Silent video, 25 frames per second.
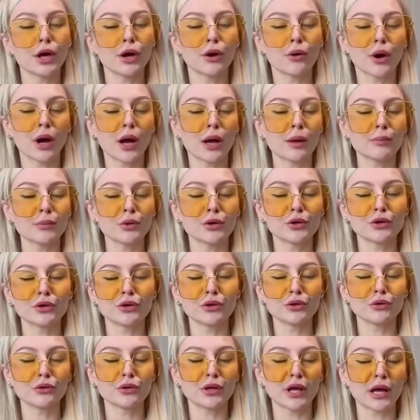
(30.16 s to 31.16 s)
No, I'm your
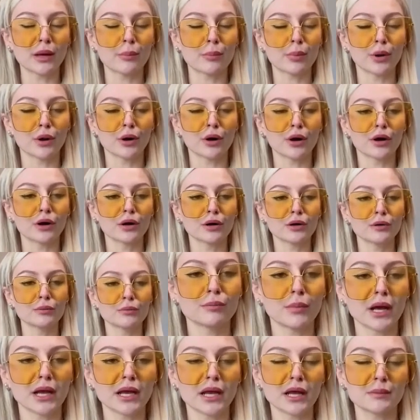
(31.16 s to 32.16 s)
new neighbor.
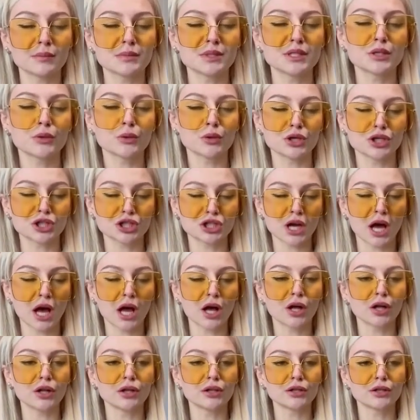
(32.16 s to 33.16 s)
My name's
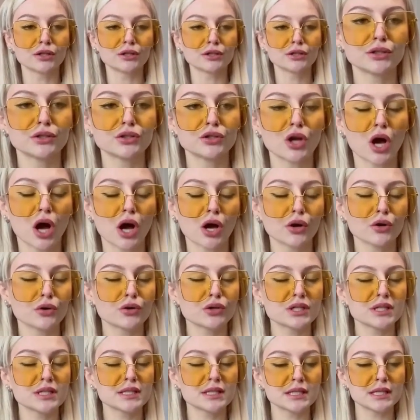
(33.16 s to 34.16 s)
Krishell, not
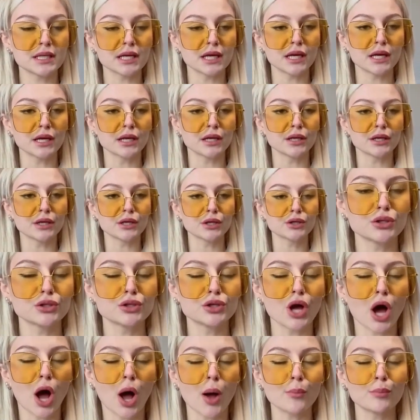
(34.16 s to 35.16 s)
Christine,
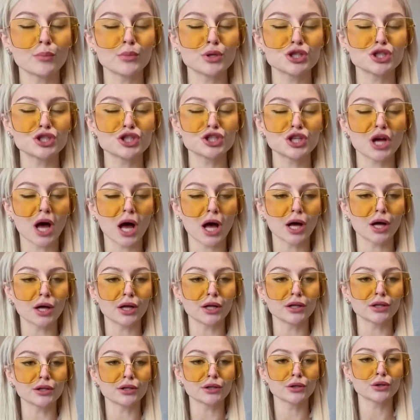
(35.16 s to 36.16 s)
not
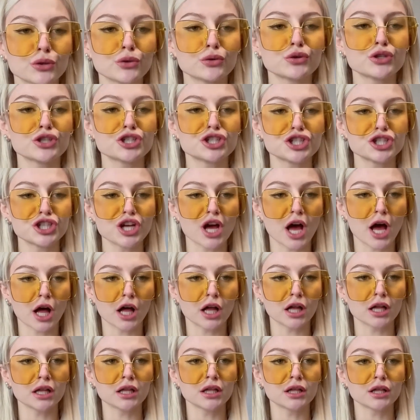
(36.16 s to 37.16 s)
Michelle.
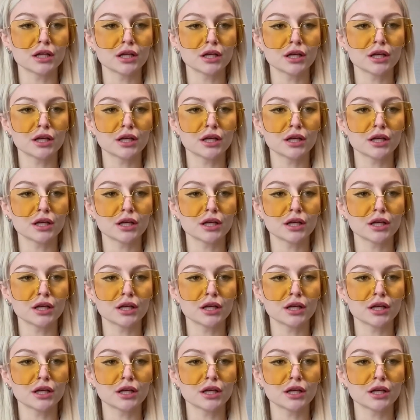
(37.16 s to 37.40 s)
Krishell.